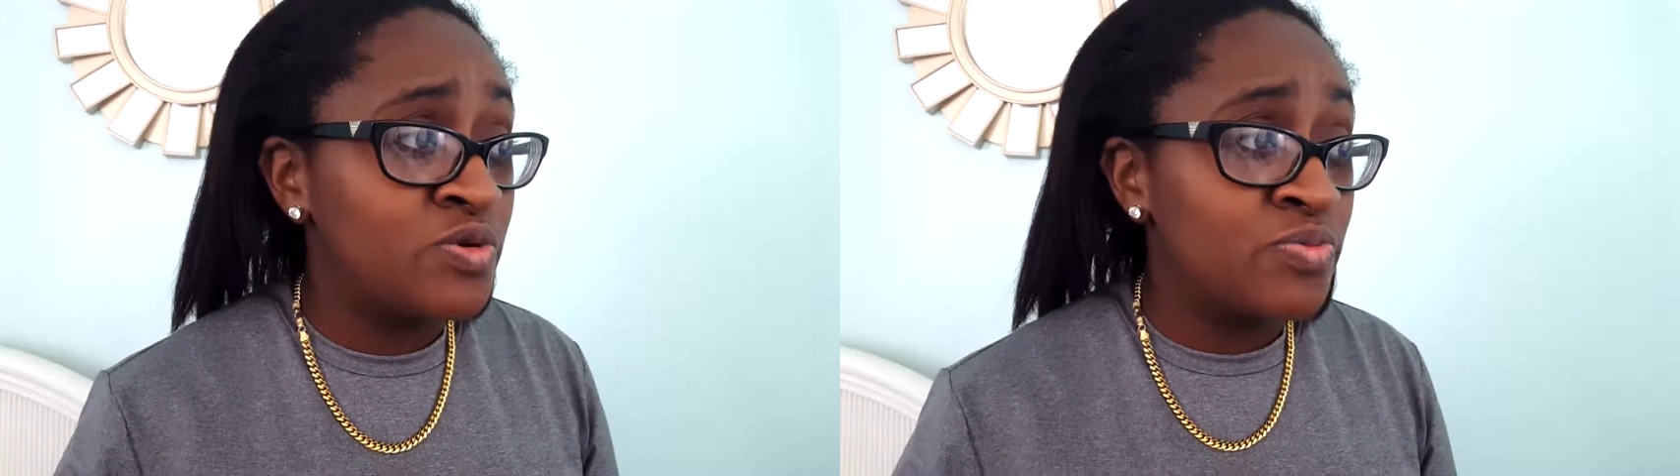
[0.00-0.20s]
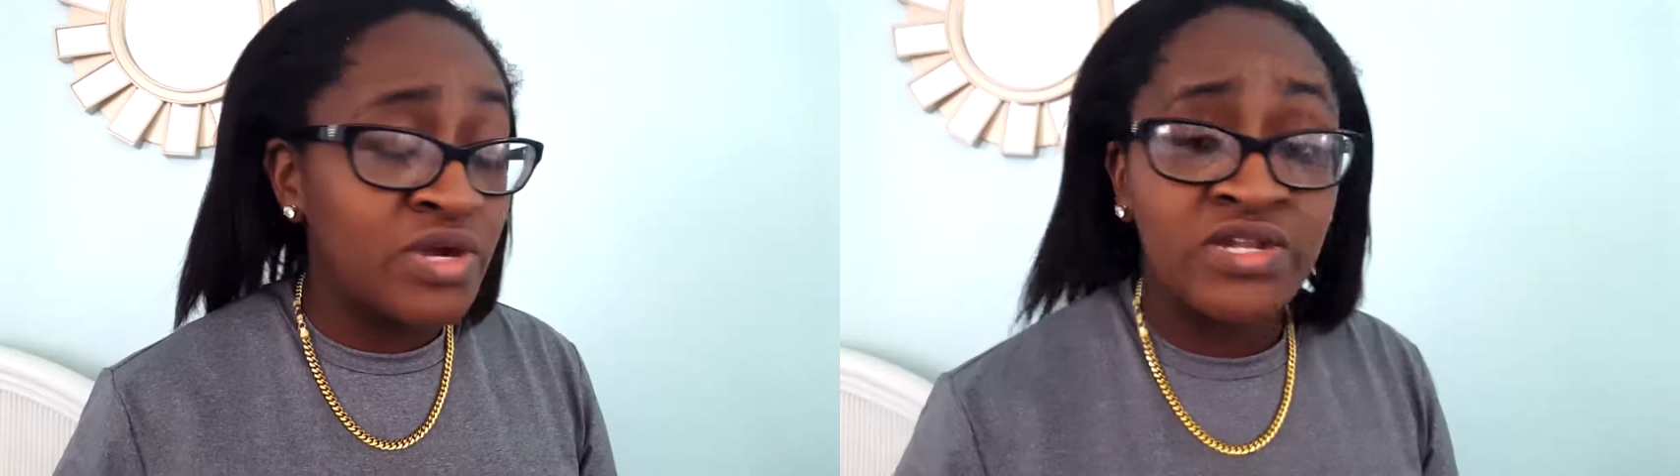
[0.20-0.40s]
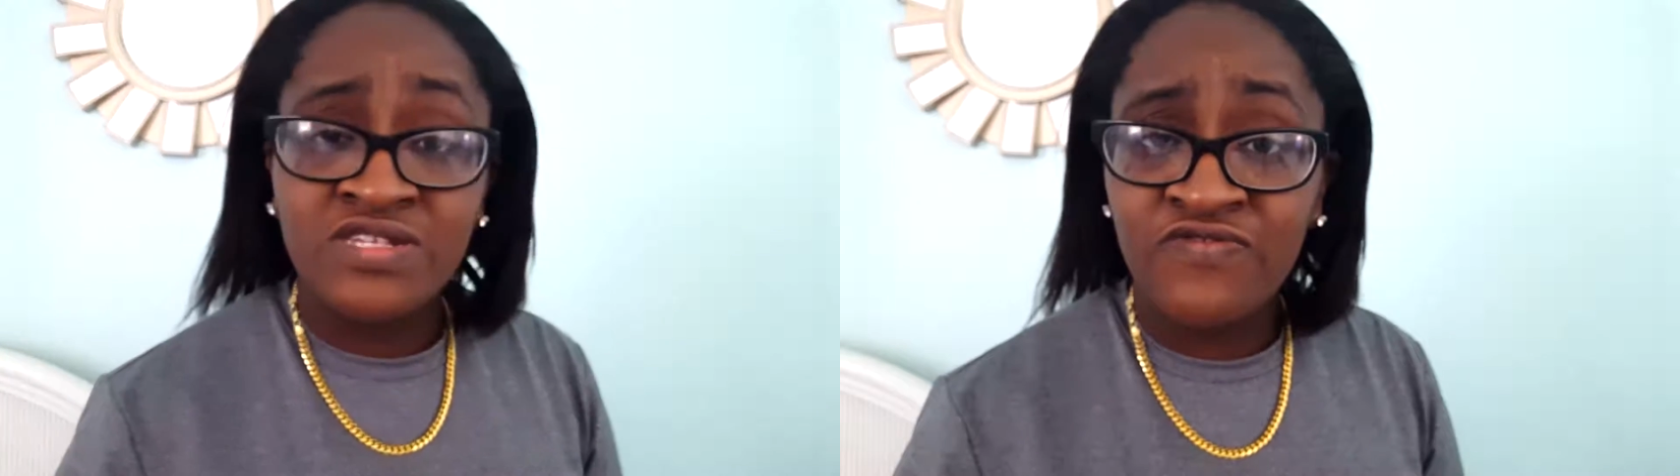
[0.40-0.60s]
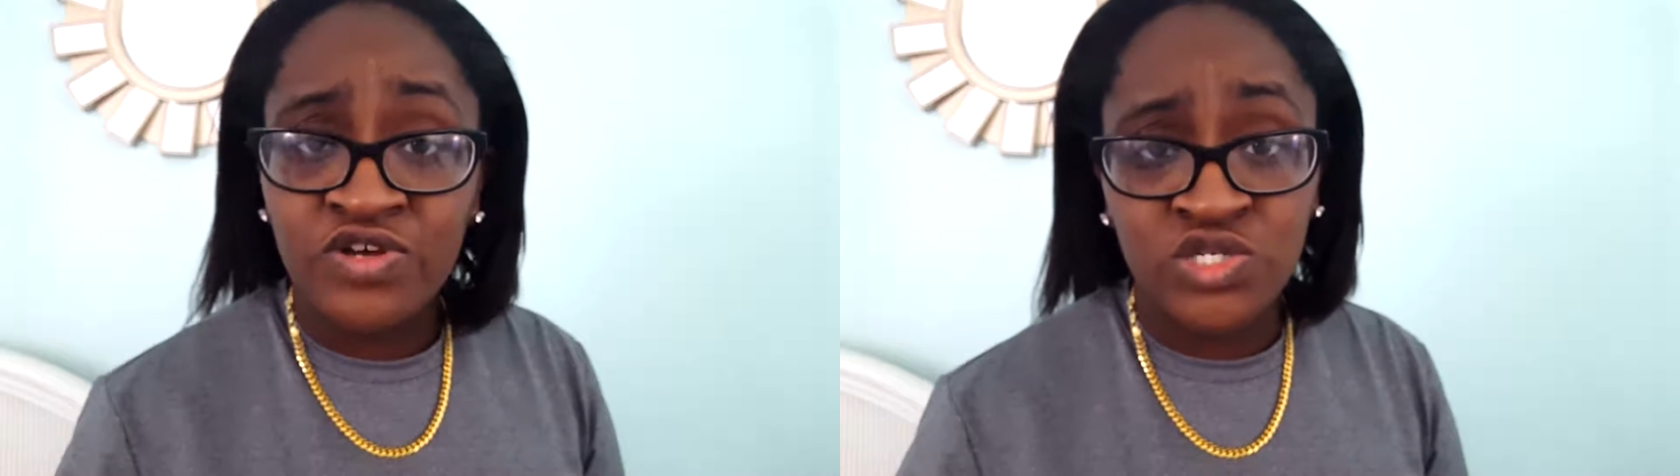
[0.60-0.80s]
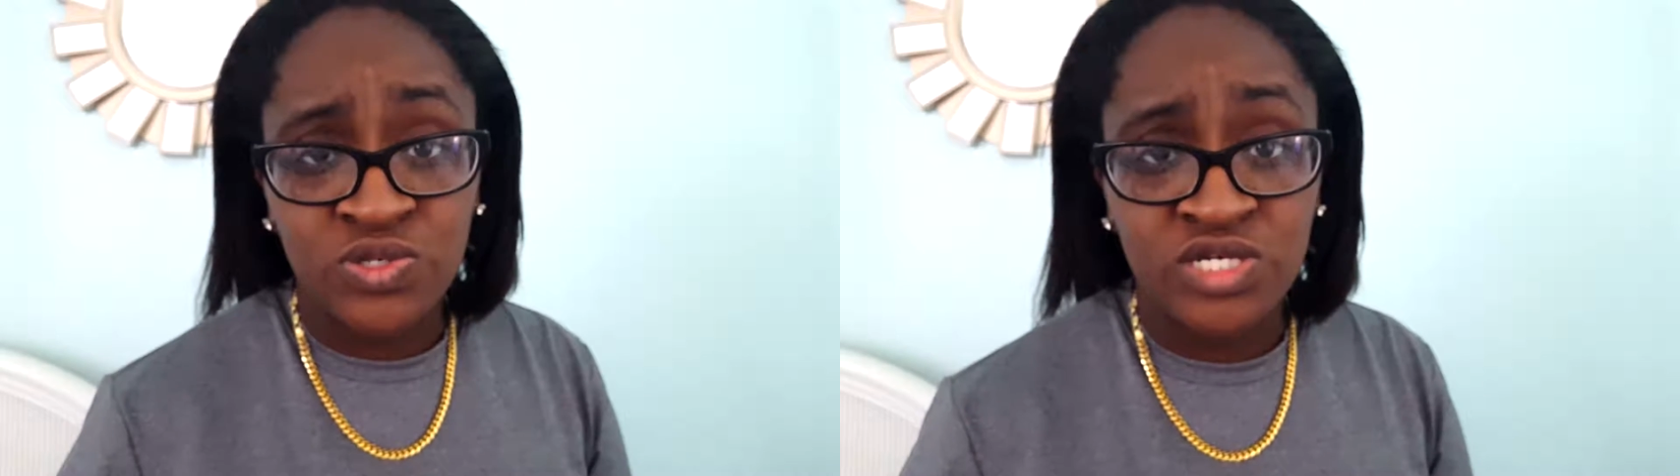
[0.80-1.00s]
you're bringing this
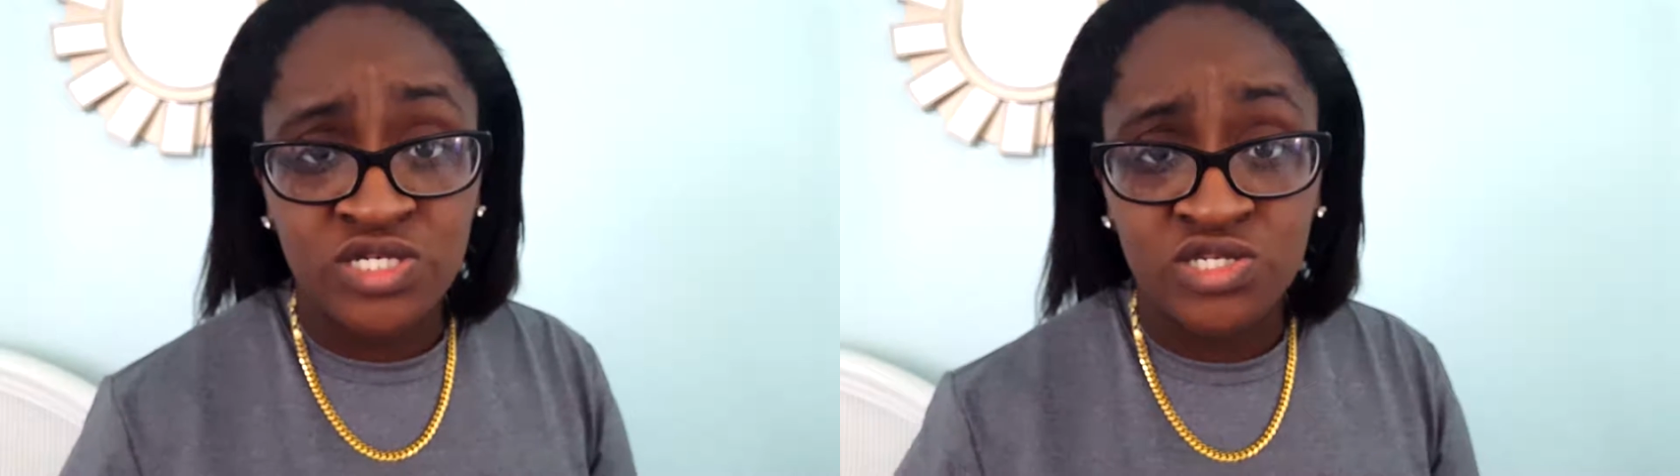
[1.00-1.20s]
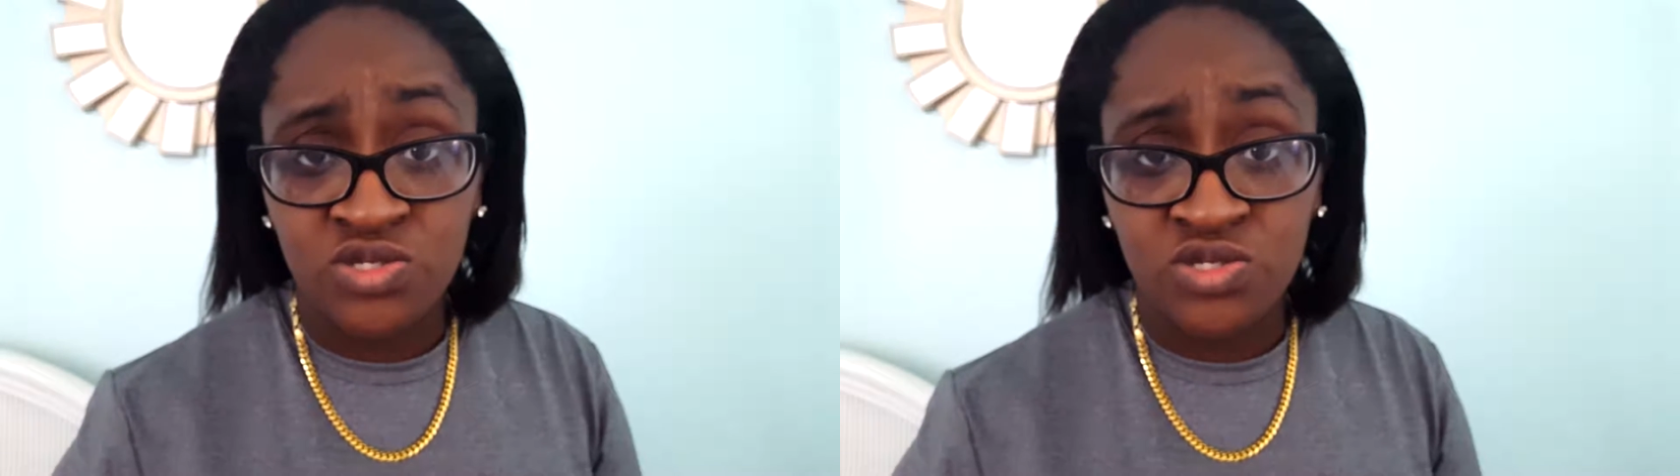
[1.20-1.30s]
frustration